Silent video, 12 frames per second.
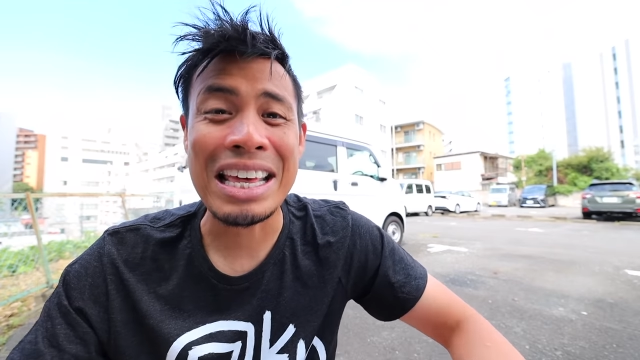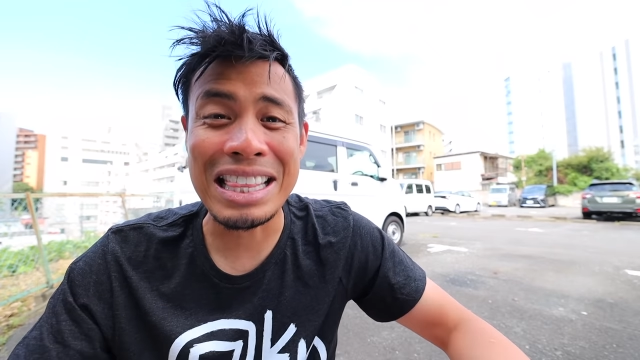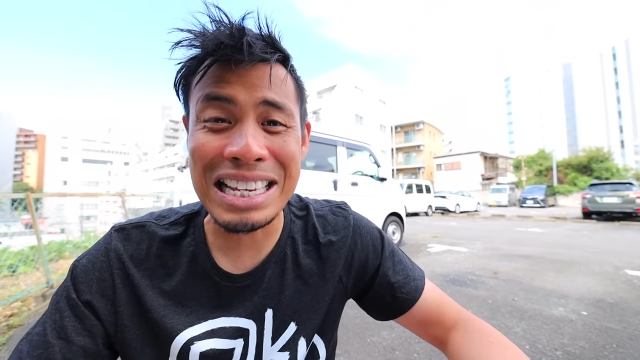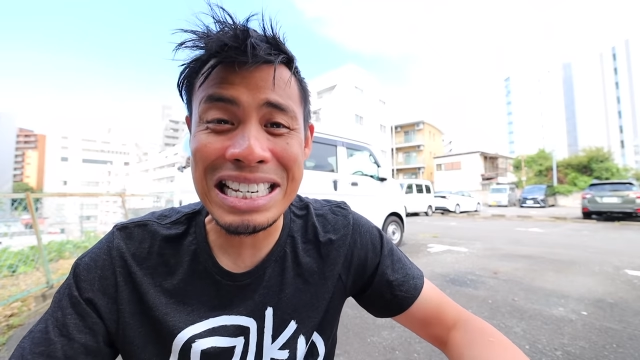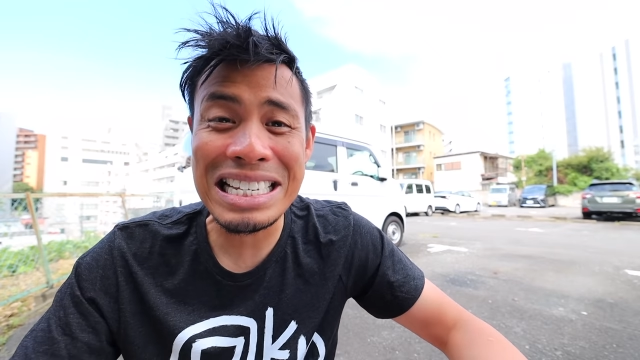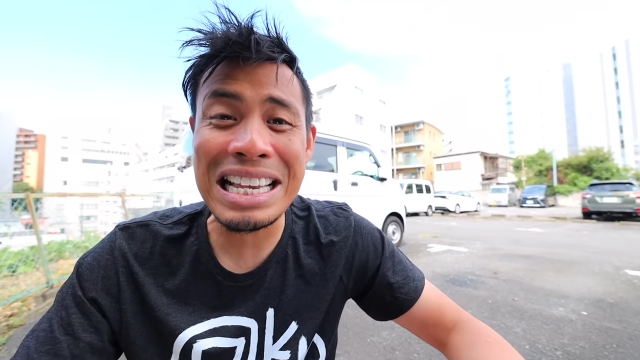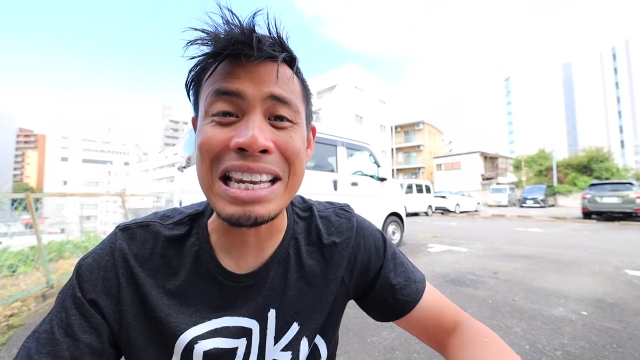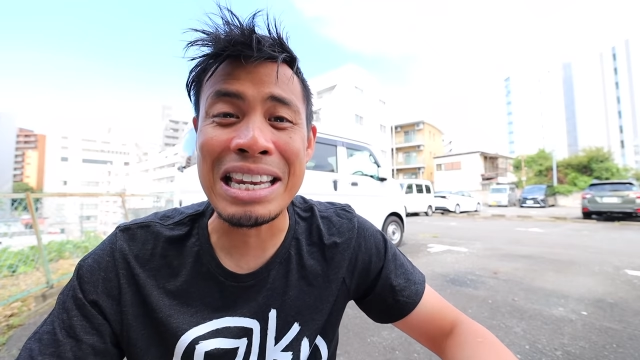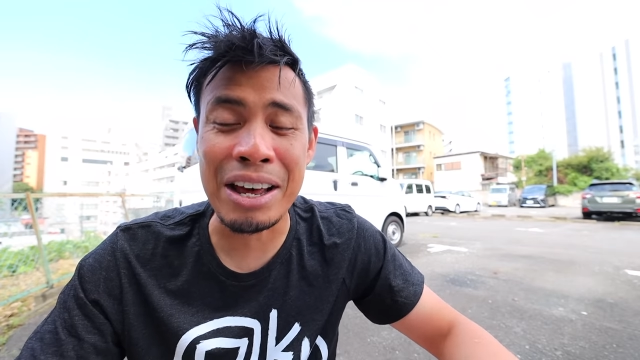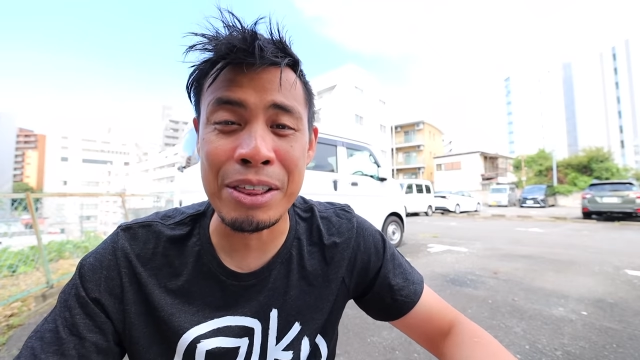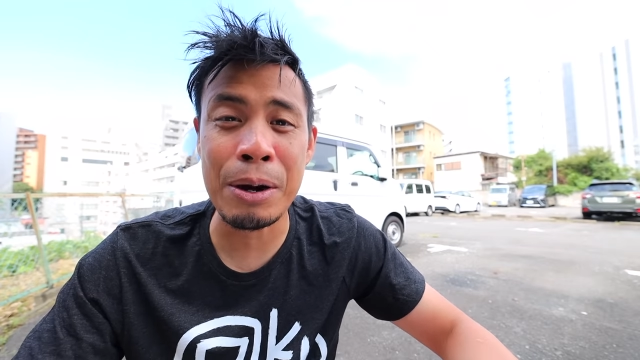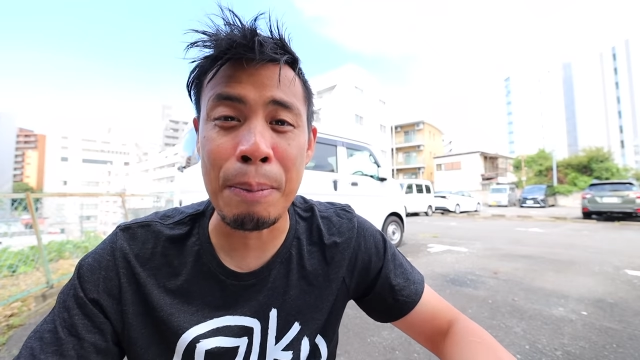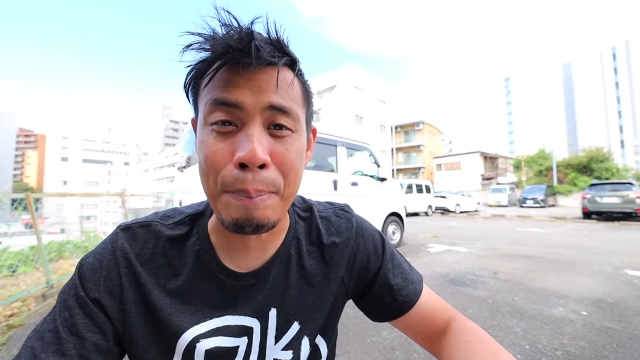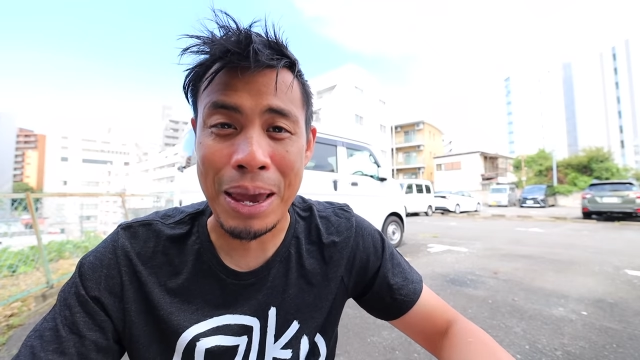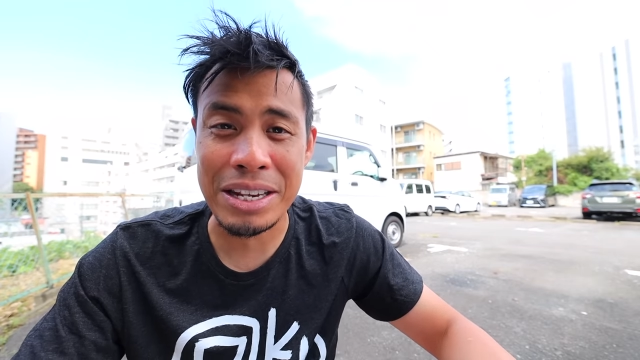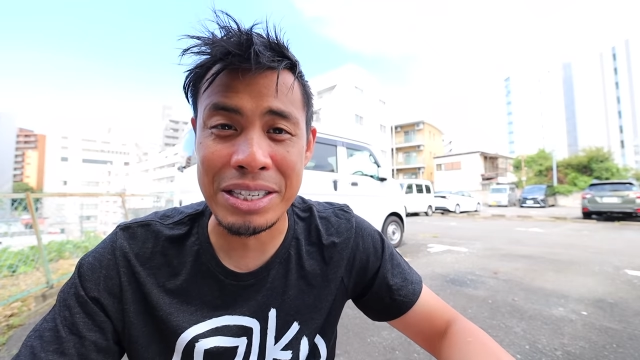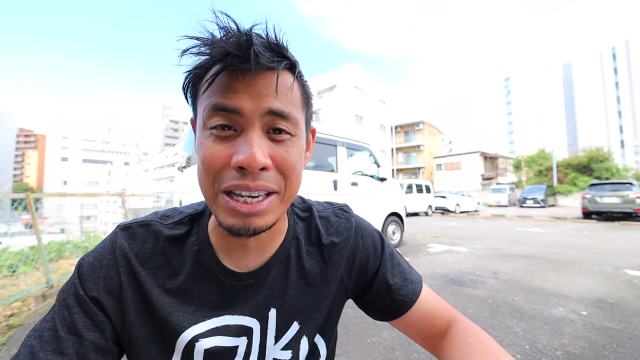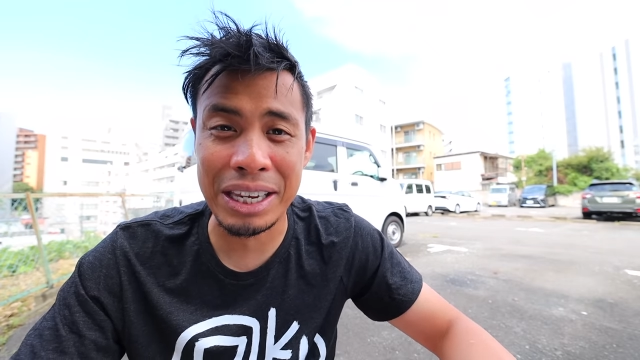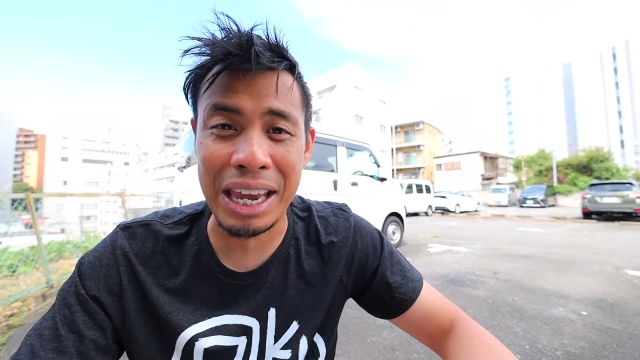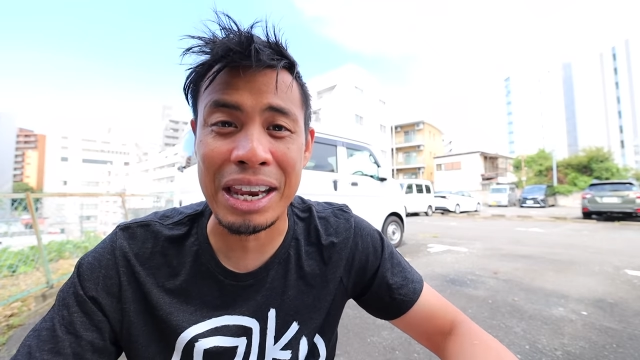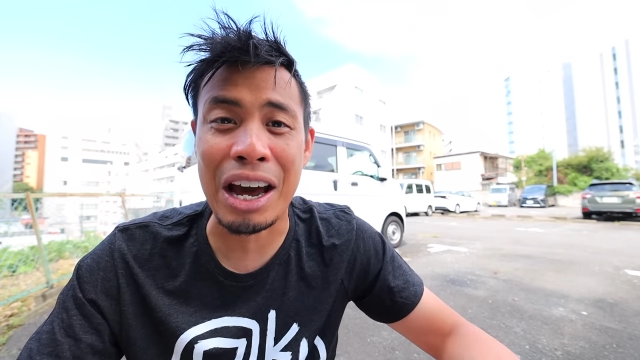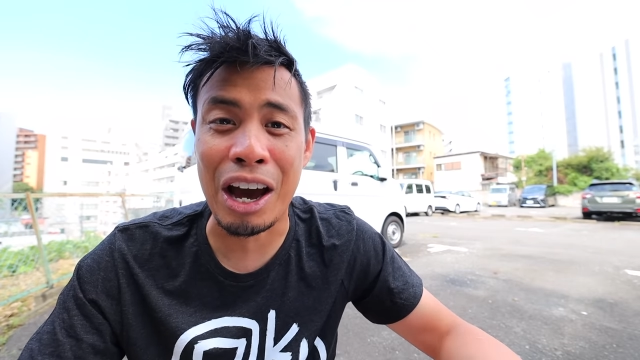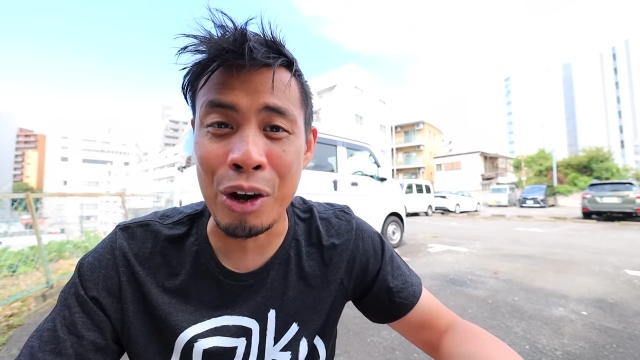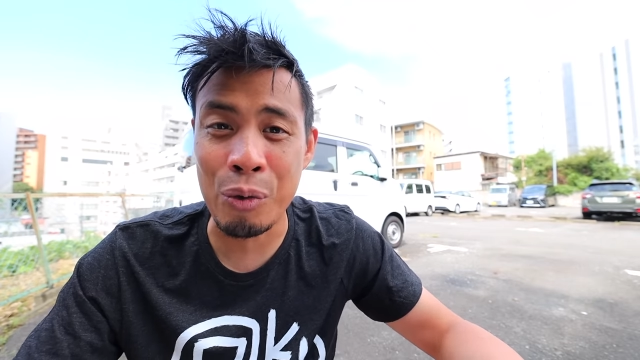This is another basic and
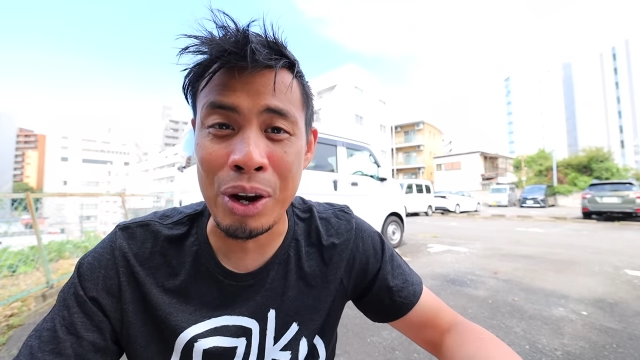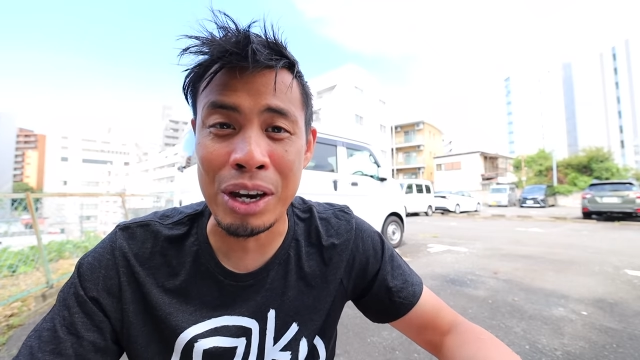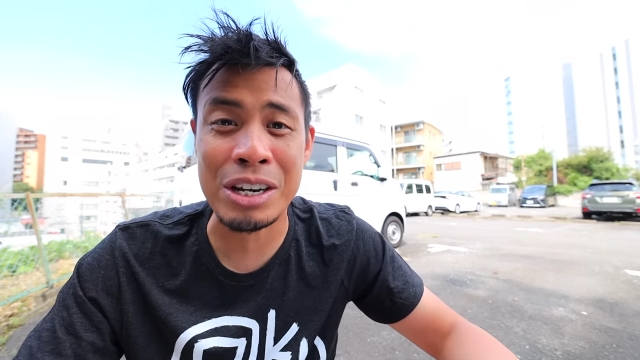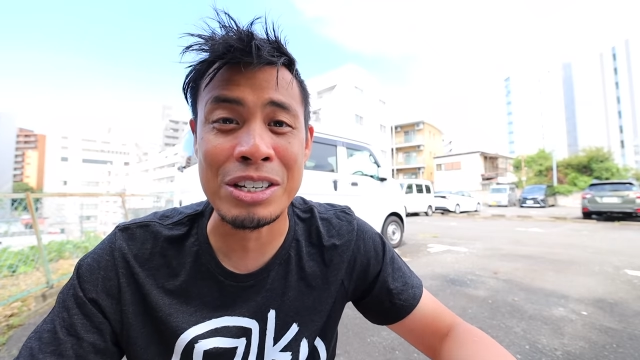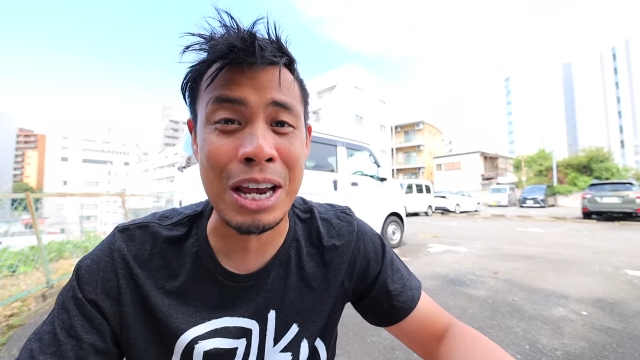unwritten